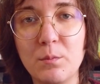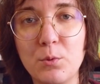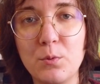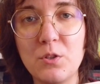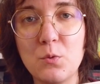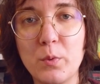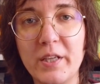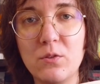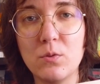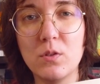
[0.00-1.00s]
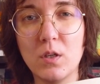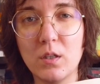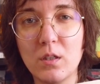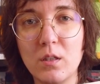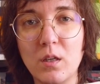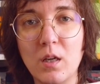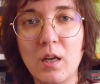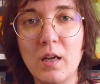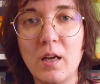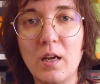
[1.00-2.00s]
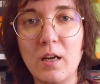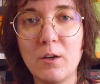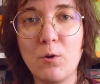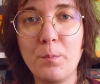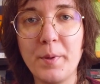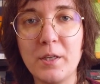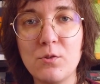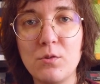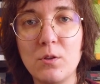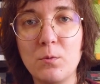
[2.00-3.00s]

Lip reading: The blue is way too dark compared to the